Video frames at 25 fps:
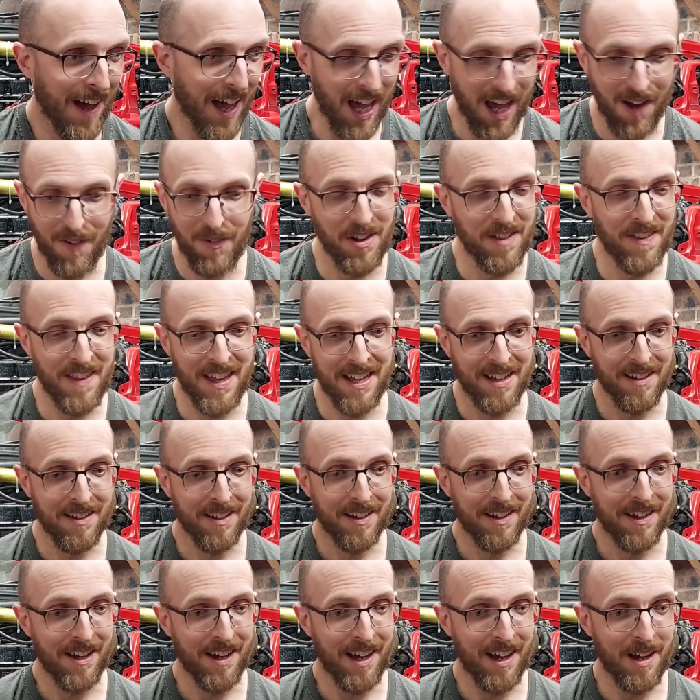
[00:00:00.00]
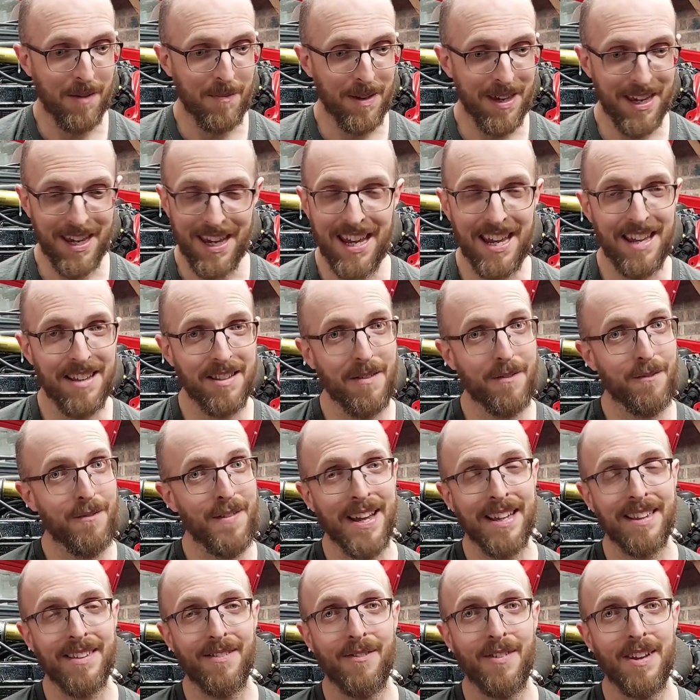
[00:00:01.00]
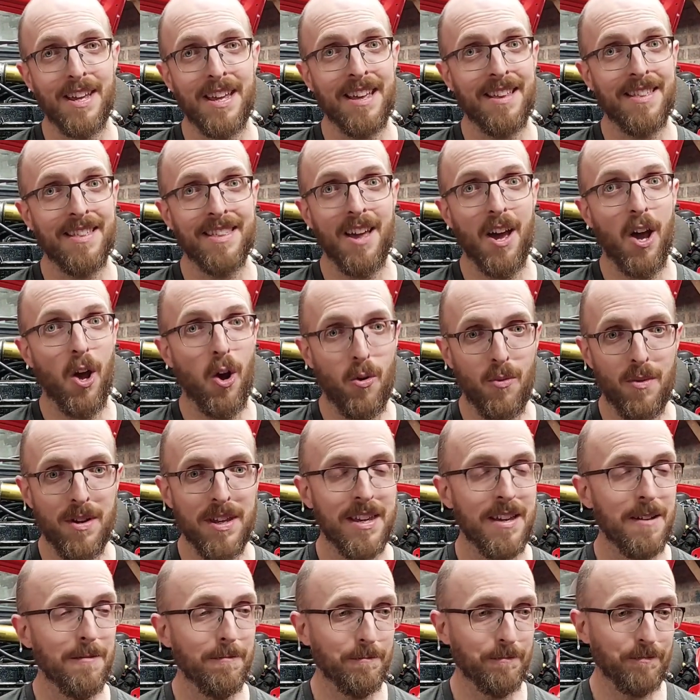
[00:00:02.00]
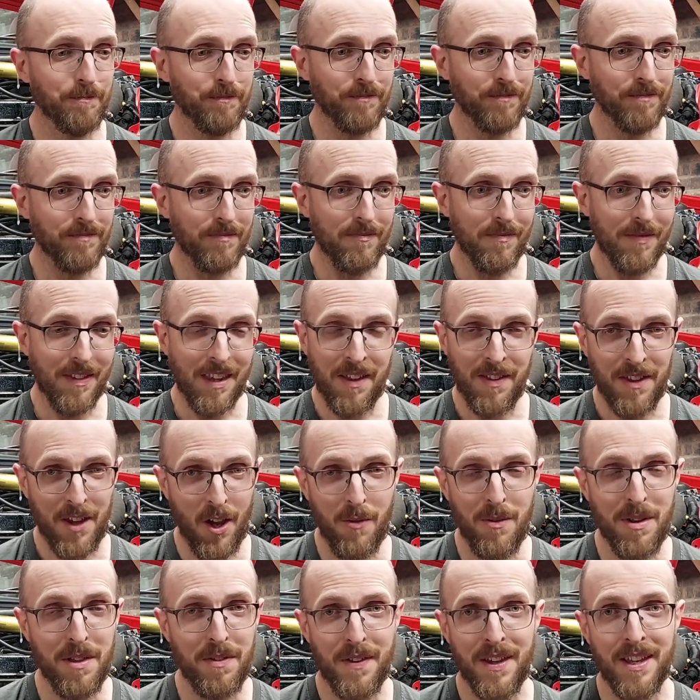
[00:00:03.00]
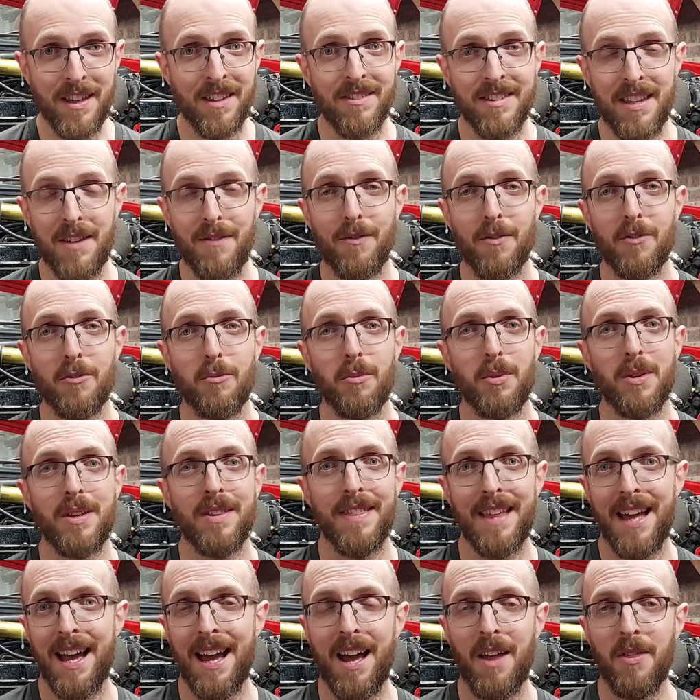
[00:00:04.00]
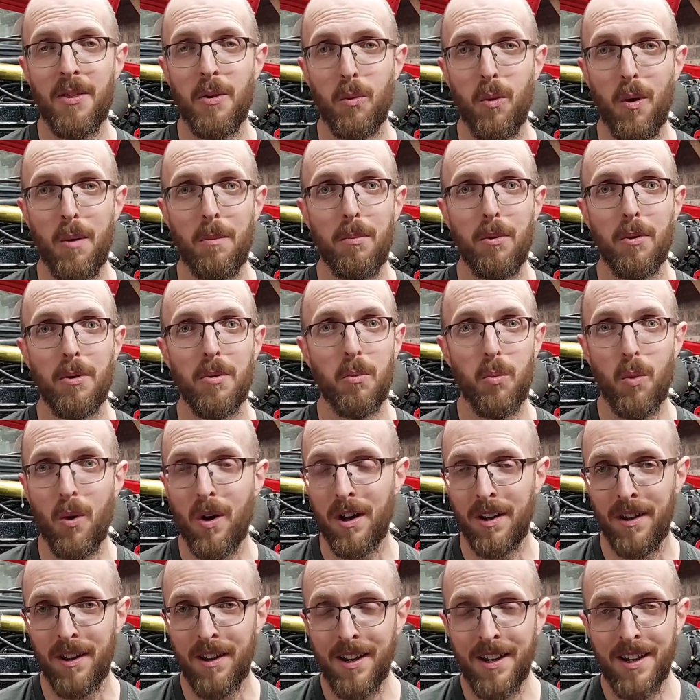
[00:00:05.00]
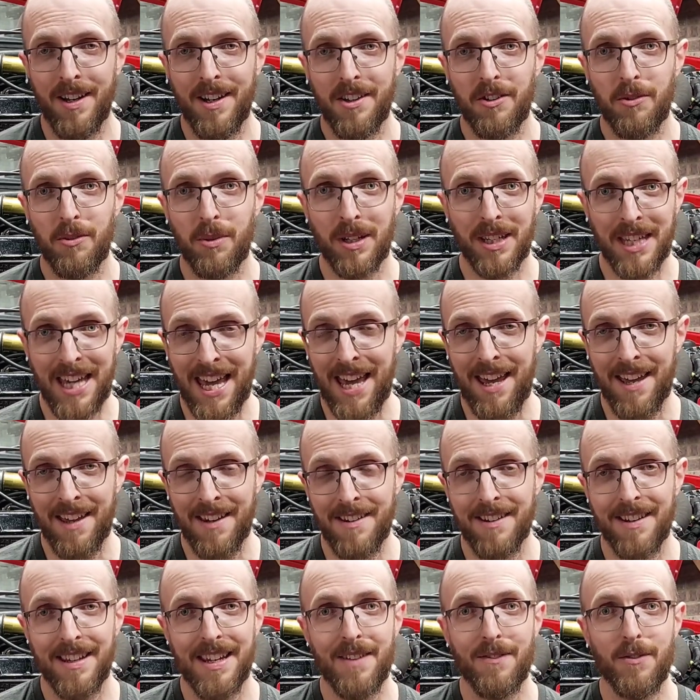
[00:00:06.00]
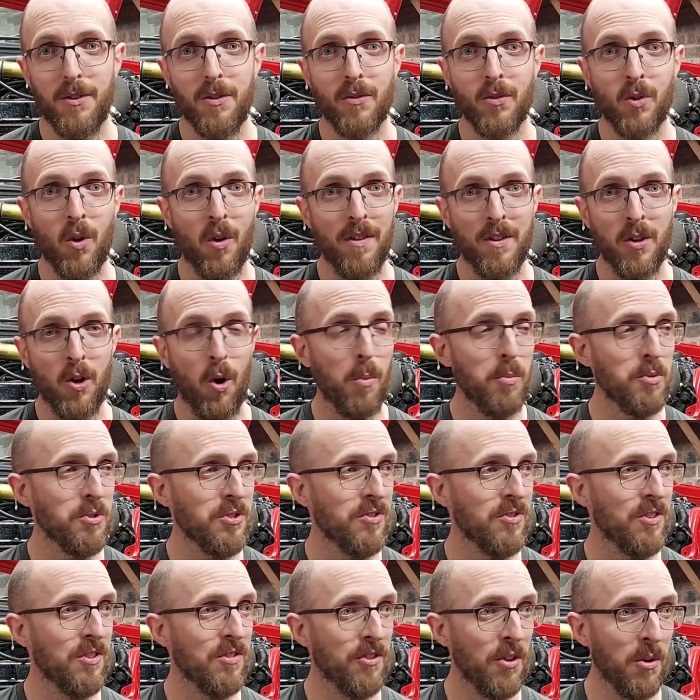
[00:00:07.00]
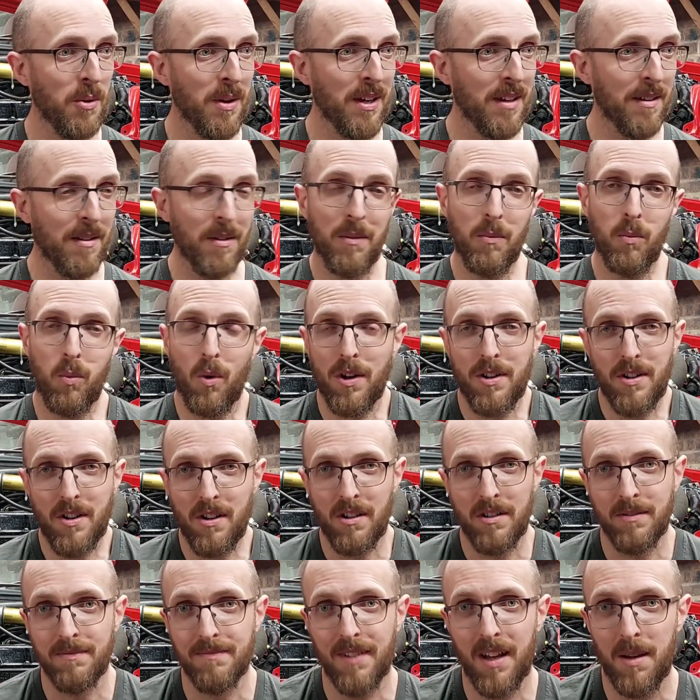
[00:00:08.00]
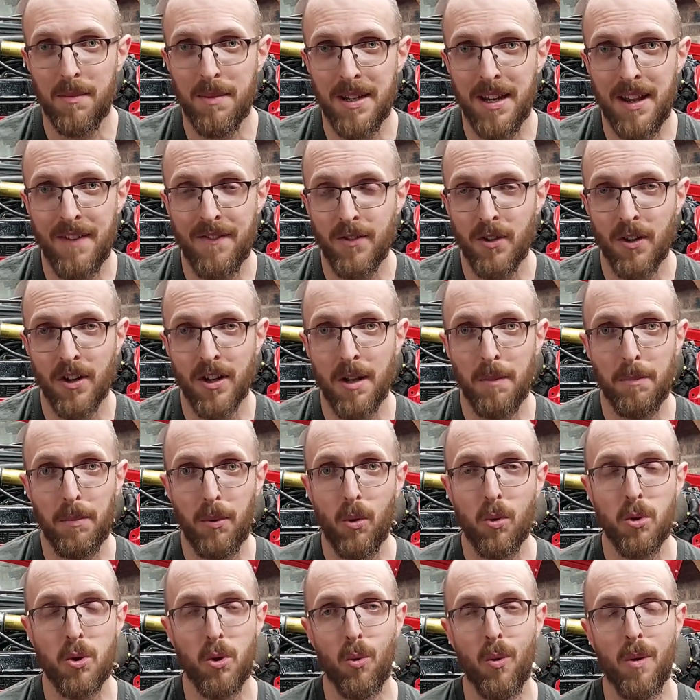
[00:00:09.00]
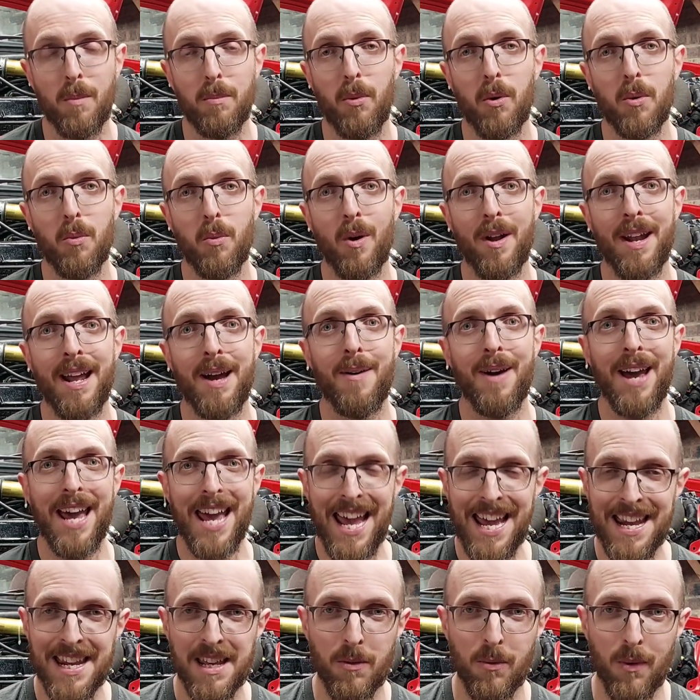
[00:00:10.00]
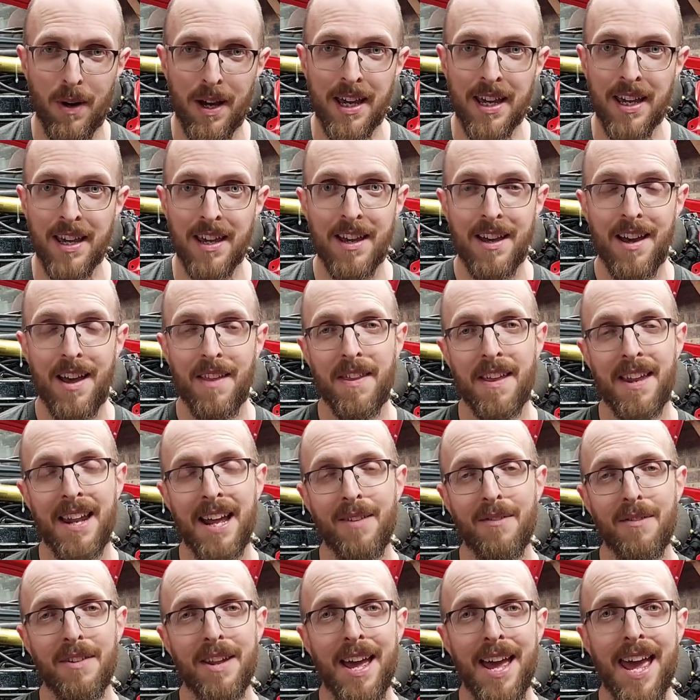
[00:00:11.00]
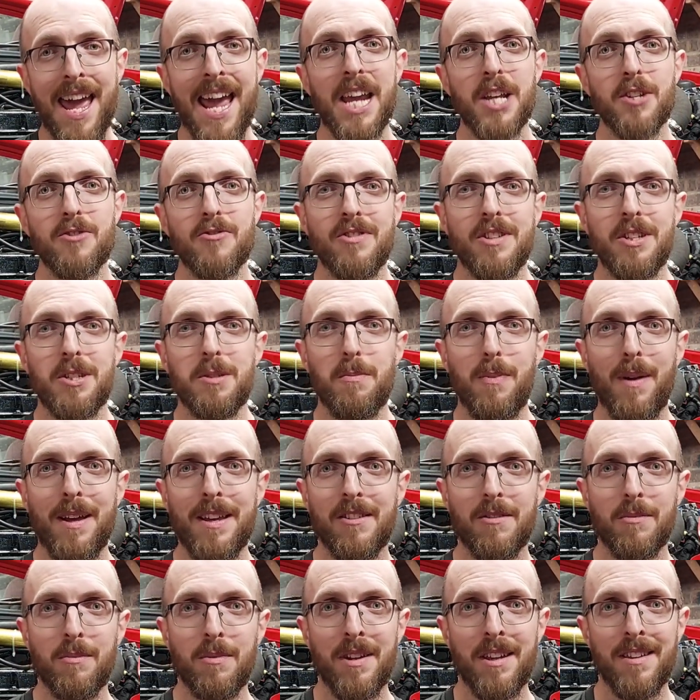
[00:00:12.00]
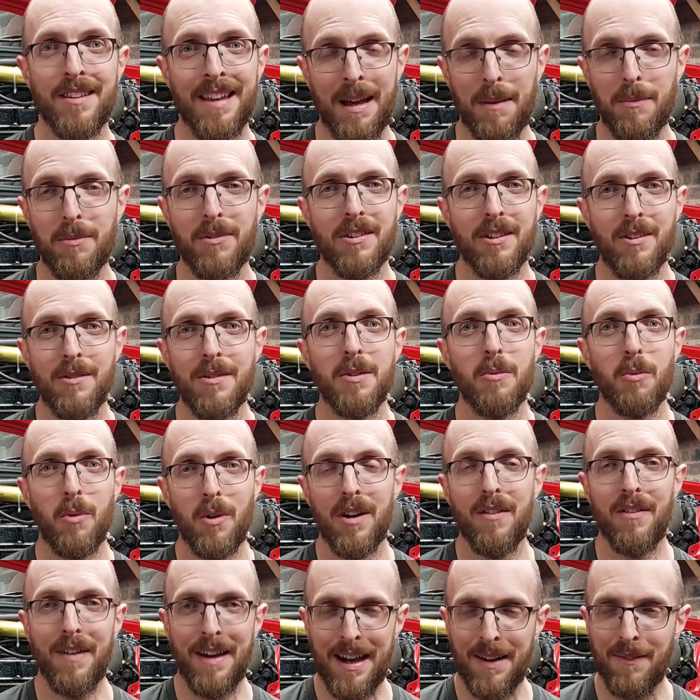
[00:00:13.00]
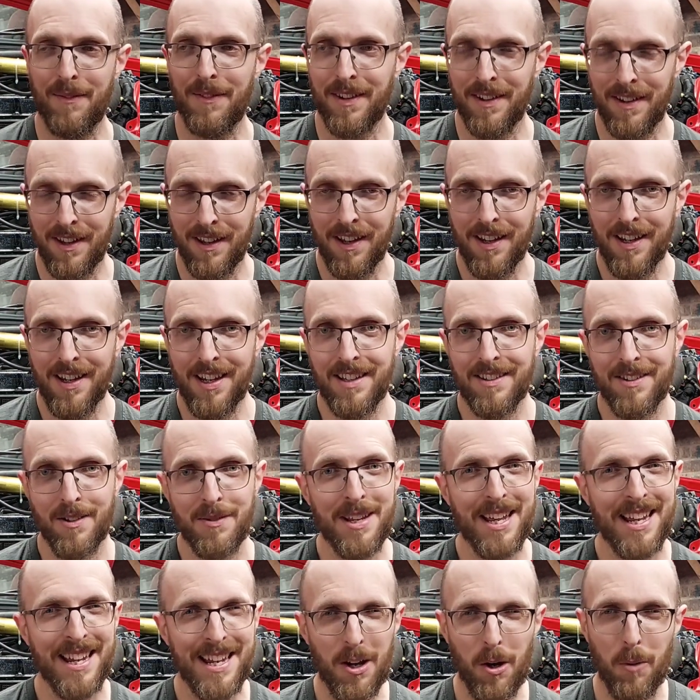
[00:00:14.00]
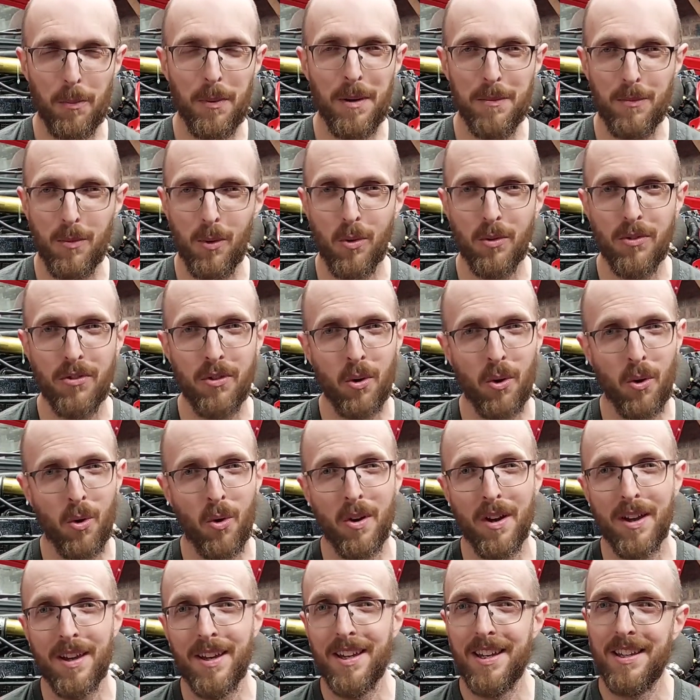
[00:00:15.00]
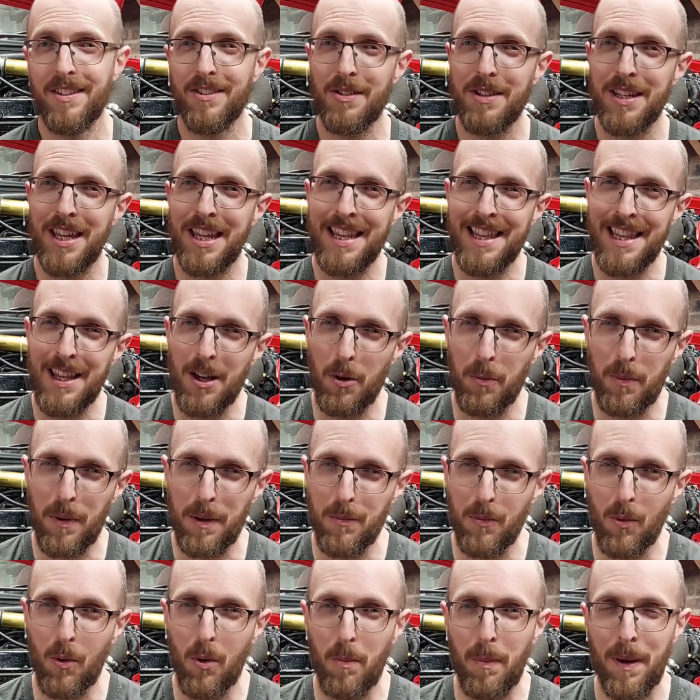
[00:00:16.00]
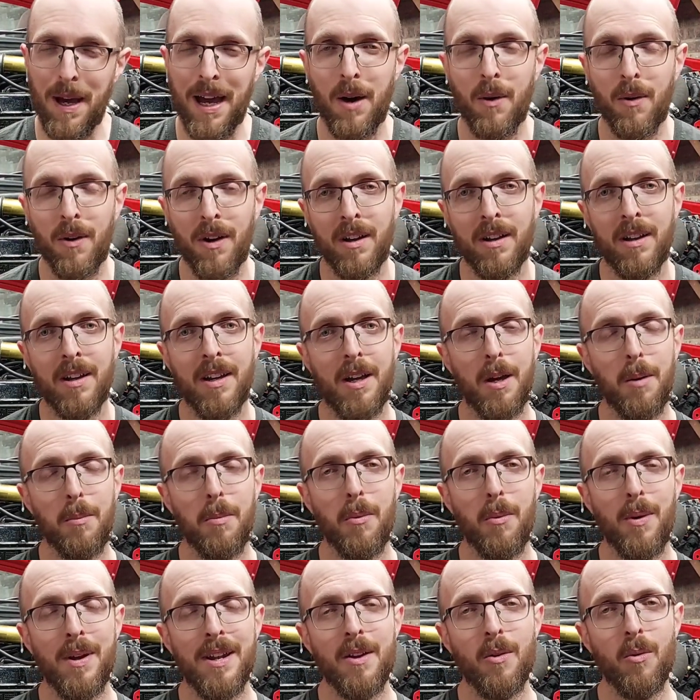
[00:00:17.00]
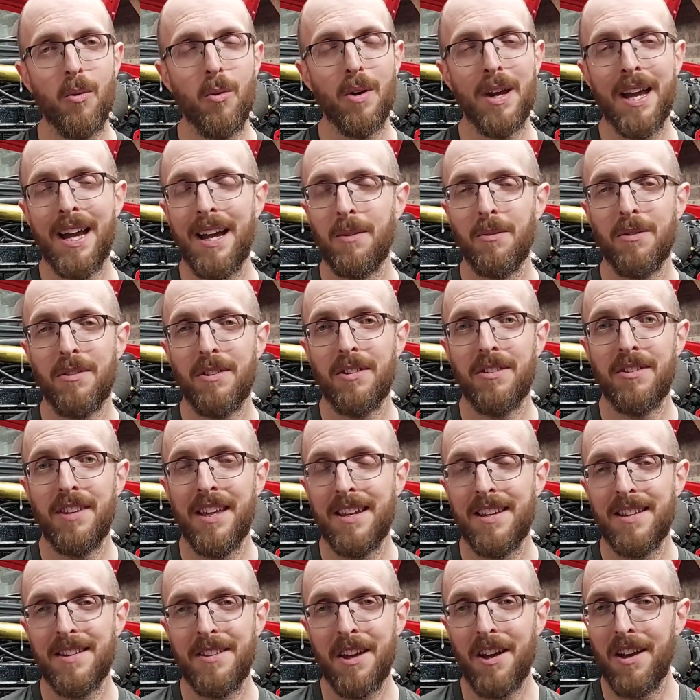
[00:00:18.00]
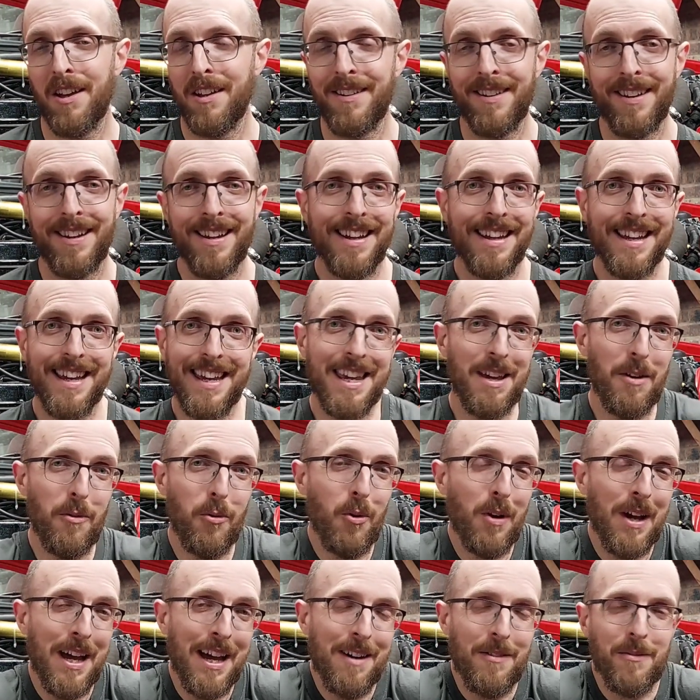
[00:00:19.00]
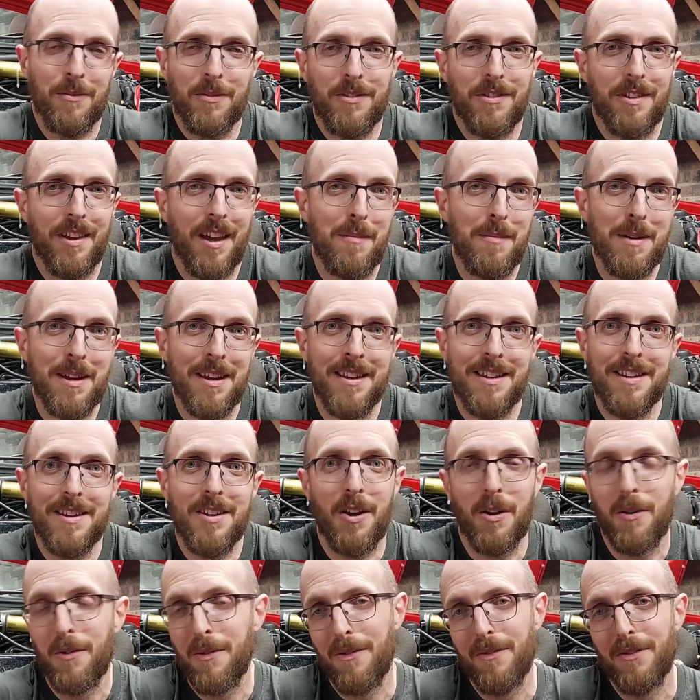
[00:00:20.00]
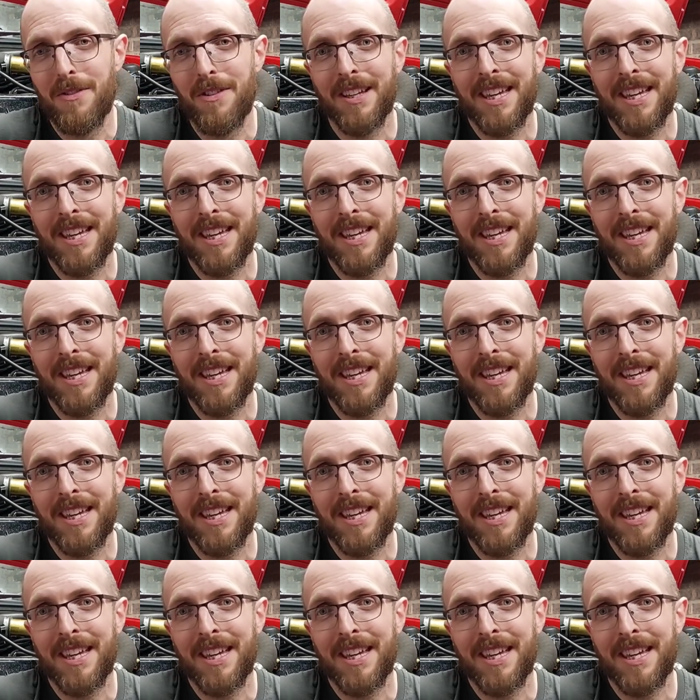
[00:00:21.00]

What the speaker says: Other than that, it is effectively the only thing's difference between that and the 1.1. So again, if you've got the option to do it, why not? I mean, if you're going to pull your 1.1 out anyway, then having that extra displacement is absolutely worth having. It's only a little bit more torque, it's only a little bit more power, but when it all counts and said and done, it all counts. I mean, you know, to